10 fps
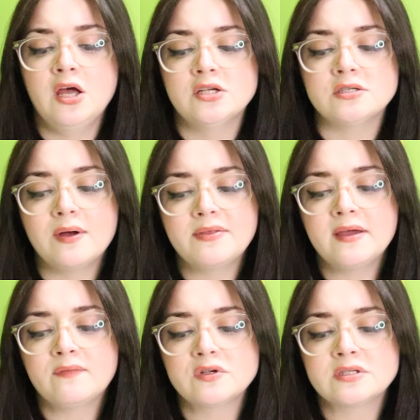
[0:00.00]
So I
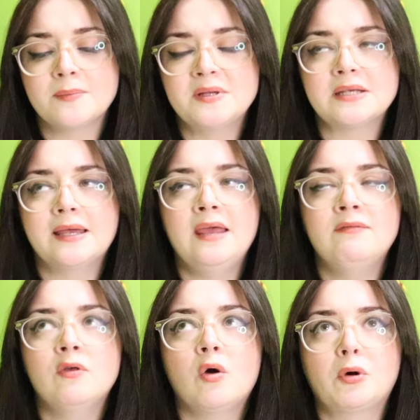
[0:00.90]
think for some, it's like
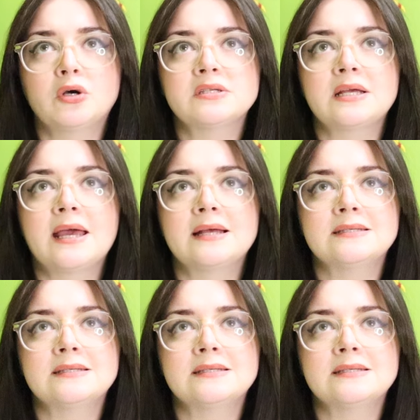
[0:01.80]
even though a person can't